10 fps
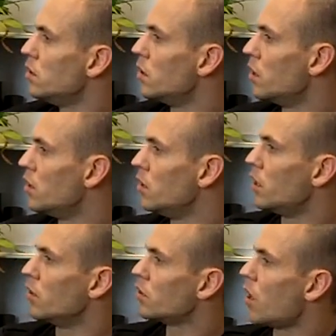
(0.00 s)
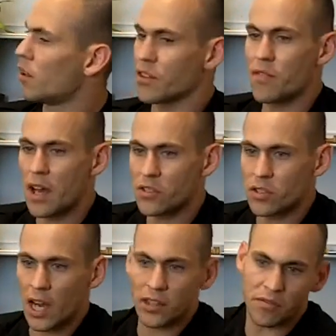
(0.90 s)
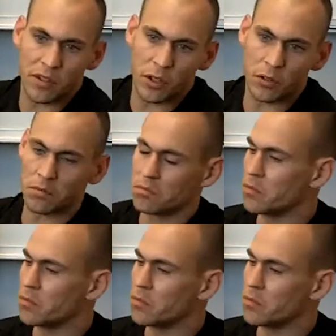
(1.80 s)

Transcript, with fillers: You know, call it the fastest guy on the field.